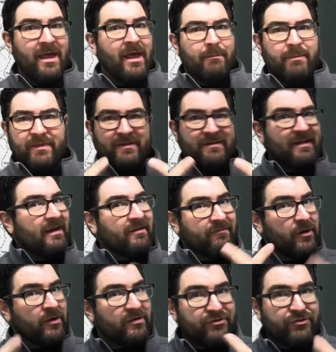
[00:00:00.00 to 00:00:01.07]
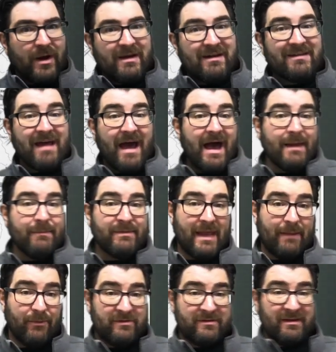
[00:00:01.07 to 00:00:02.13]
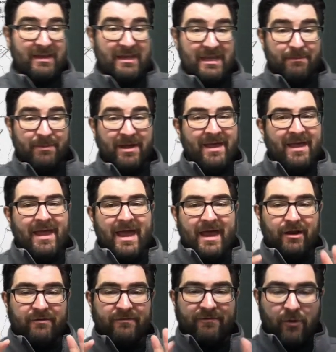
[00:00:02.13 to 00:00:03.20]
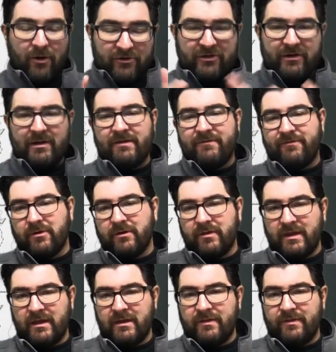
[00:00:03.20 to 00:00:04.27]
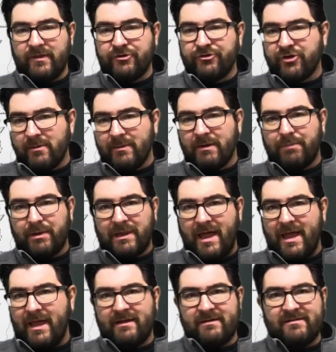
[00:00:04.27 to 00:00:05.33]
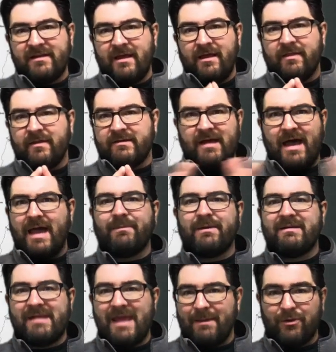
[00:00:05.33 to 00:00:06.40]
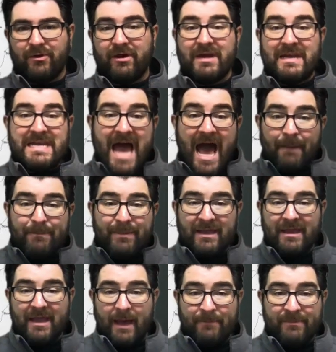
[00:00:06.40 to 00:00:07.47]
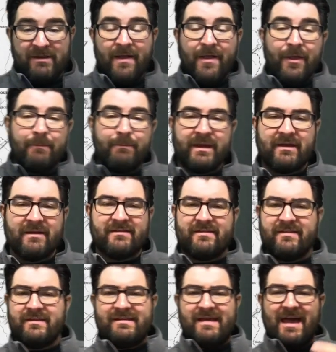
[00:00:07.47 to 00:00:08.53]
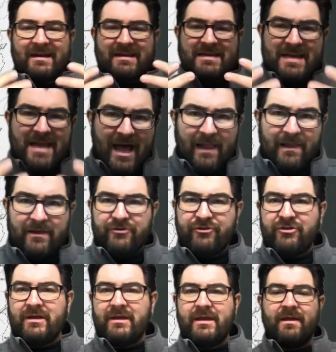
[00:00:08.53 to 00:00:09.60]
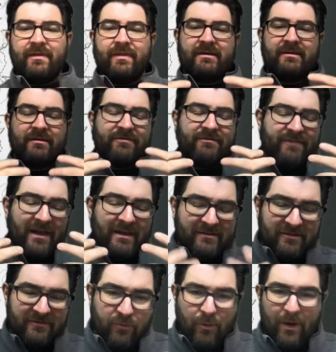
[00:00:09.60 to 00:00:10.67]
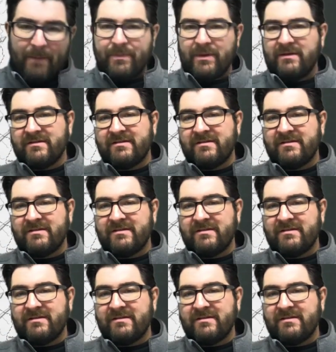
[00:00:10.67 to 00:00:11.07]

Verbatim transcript: But this had a very strict timetable to keep. And unfortunately for the, the German plans, the timetable could not be kept because the technology and the defensive weapons